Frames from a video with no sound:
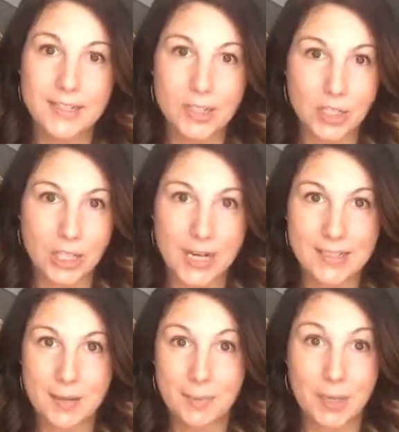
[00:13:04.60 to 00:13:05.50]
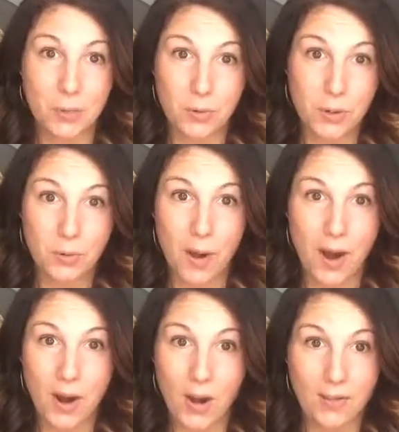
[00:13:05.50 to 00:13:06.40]
to just be who you
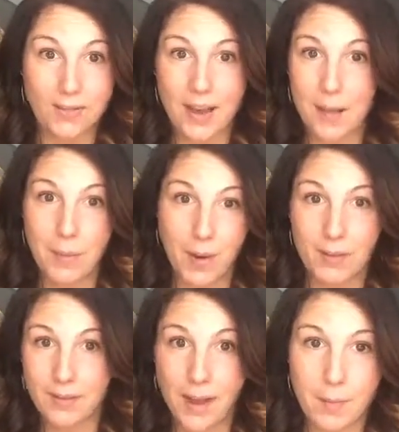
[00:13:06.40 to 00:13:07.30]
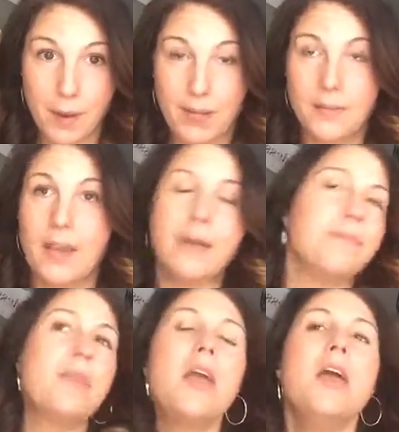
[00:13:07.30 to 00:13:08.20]
are all the time, all the time, all the time.
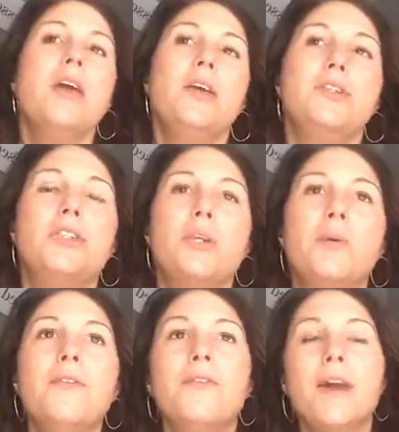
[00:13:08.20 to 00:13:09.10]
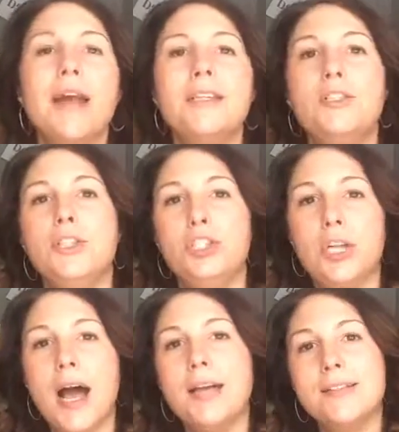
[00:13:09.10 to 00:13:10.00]
You're so afraid to
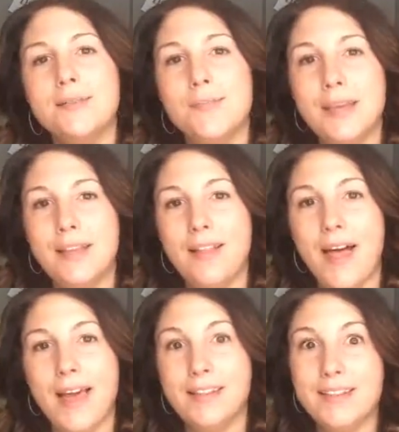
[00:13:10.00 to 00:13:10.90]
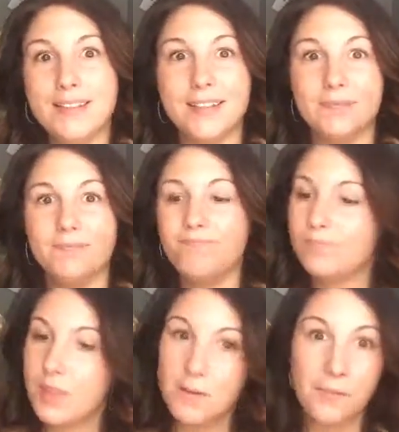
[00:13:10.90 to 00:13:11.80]
just be like, listen,
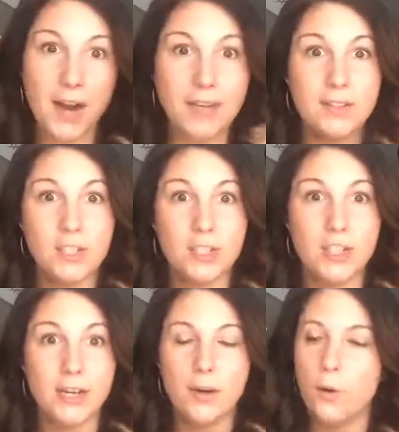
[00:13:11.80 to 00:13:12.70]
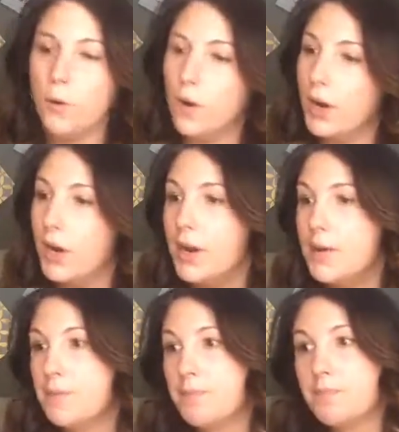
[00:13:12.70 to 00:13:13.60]
fuck this shit, or
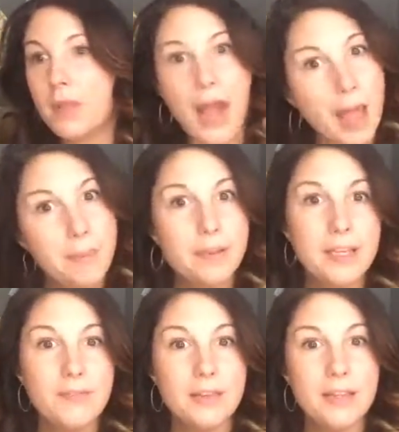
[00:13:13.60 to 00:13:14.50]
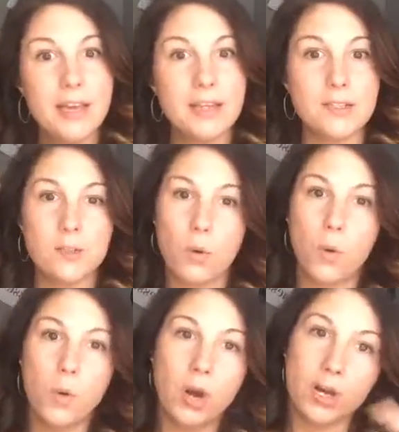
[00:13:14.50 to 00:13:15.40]
I believe in this,
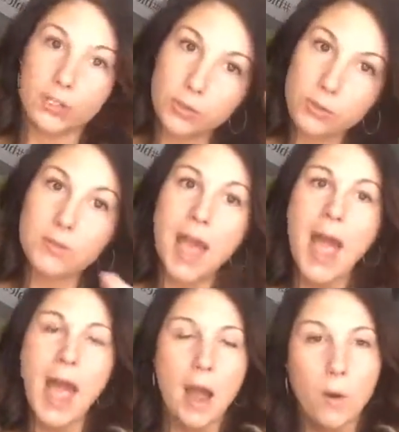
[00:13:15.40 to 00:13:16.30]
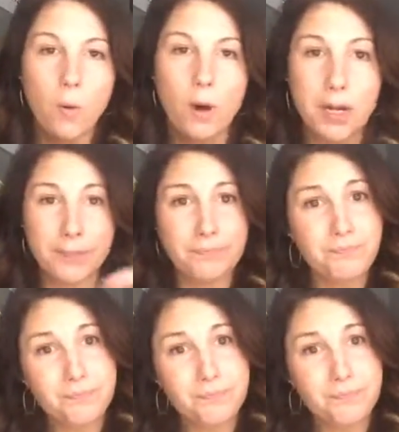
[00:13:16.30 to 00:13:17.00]
or do that, or